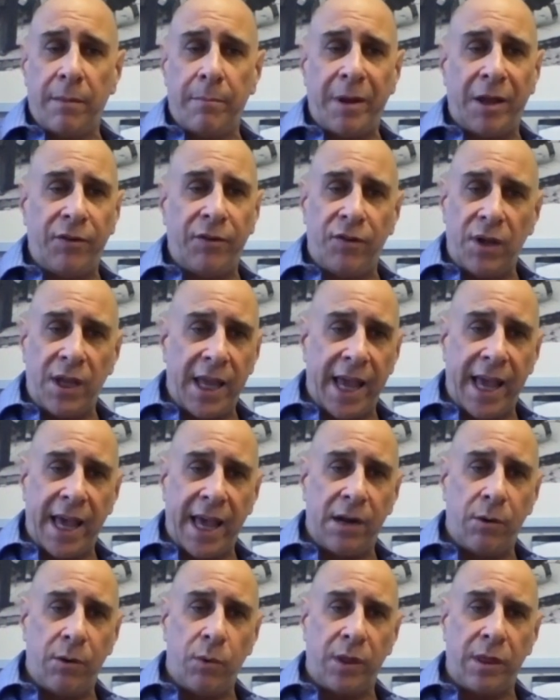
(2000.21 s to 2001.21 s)
best you
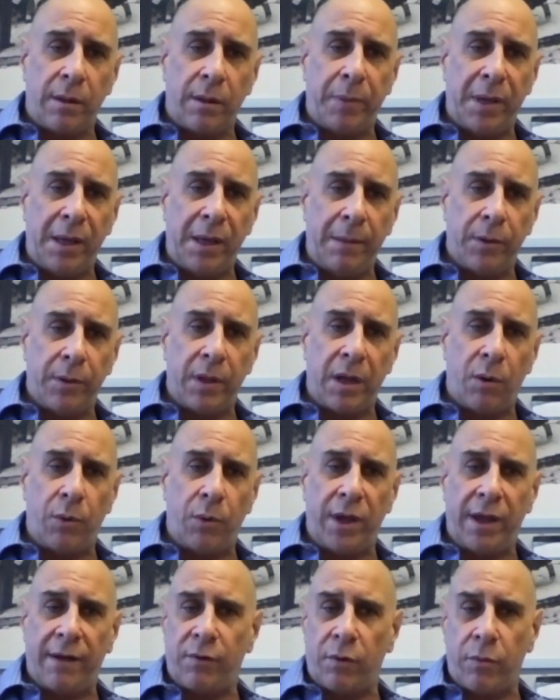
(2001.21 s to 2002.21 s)
can with the people that
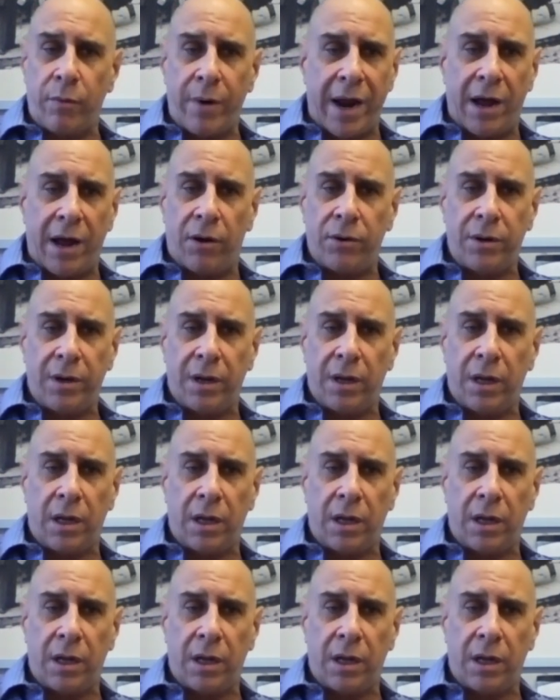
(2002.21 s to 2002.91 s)
we have around,